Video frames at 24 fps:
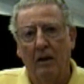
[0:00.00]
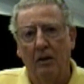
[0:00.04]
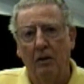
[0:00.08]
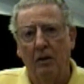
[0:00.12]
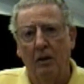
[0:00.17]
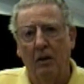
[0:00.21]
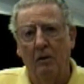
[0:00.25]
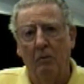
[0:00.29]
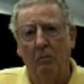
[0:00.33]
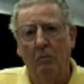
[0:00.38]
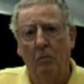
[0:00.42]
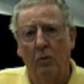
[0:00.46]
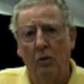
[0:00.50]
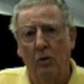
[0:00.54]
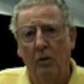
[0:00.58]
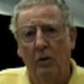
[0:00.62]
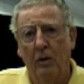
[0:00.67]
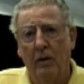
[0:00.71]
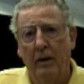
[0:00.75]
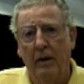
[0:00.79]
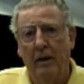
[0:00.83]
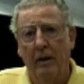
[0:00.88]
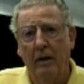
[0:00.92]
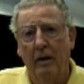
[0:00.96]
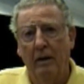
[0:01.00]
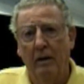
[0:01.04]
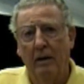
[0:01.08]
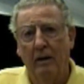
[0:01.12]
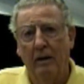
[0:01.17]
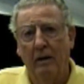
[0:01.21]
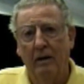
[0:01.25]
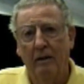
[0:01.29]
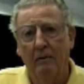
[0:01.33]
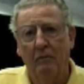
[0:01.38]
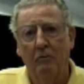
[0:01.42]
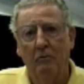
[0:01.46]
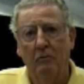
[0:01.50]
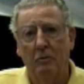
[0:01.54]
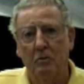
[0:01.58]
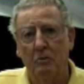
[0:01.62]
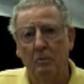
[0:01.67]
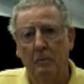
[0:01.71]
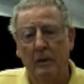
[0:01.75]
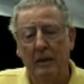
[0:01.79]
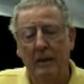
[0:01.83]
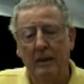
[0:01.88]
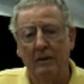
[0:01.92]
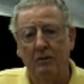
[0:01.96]
a young boy
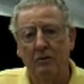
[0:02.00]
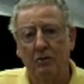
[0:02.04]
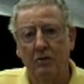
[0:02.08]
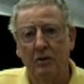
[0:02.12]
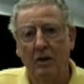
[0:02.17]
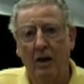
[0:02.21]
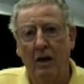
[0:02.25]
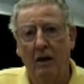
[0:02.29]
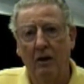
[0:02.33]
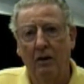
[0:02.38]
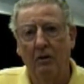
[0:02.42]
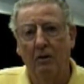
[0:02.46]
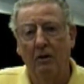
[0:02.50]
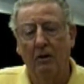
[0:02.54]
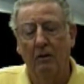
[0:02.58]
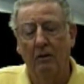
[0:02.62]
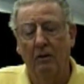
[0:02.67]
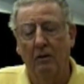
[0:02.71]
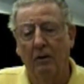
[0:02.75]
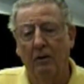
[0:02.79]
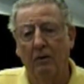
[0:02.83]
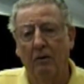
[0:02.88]
was playing soccer